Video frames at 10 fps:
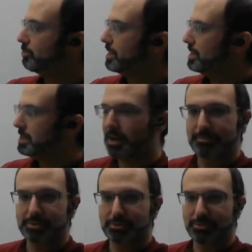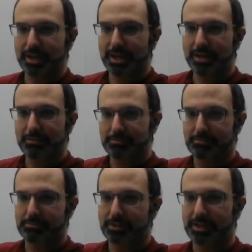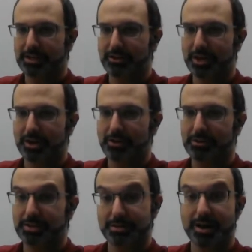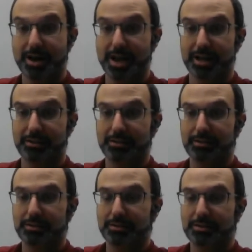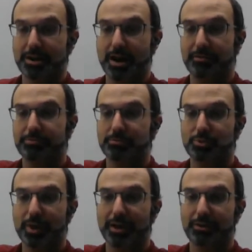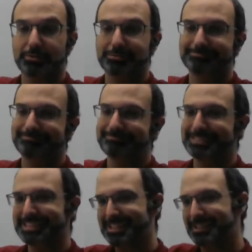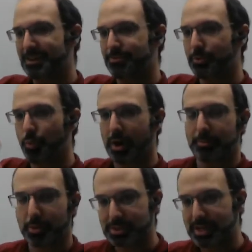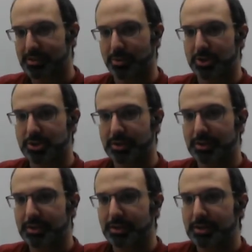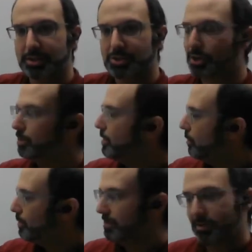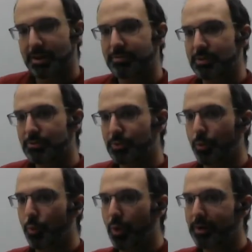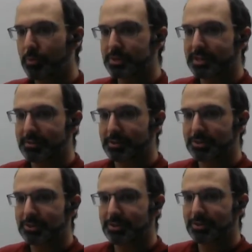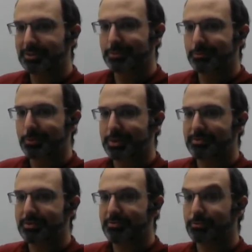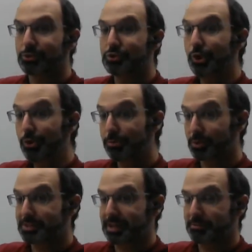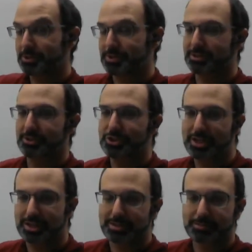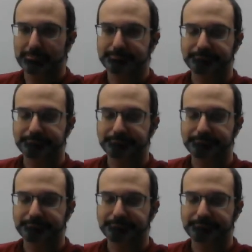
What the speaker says: 3 times 3, right down here, is 9. 9 from 12, that's enough for 1 more sandwich. So we have enough for 1 more sandwich, but we have enough for 2 more sandwiches of the cheese.